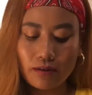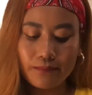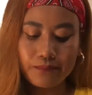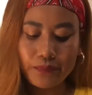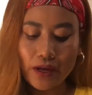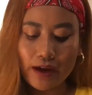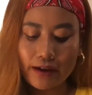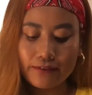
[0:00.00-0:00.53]

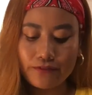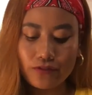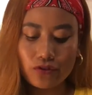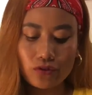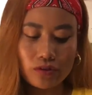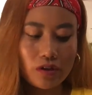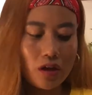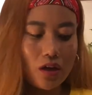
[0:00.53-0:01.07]

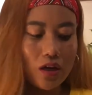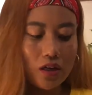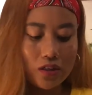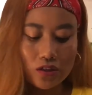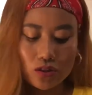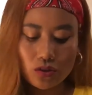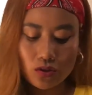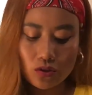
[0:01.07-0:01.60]
iPhone.
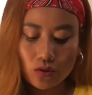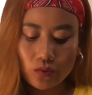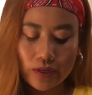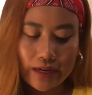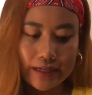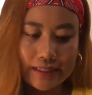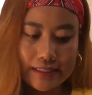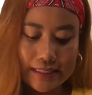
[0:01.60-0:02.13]
So what I
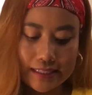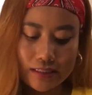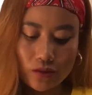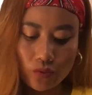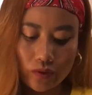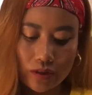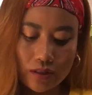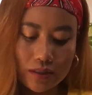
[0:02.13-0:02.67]
did
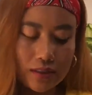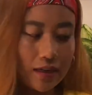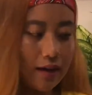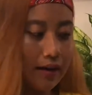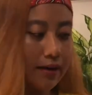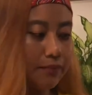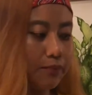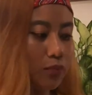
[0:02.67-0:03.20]
was
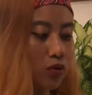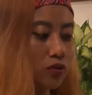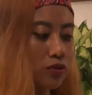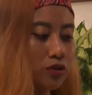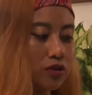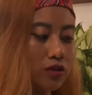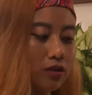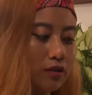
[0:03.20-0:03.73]
I bought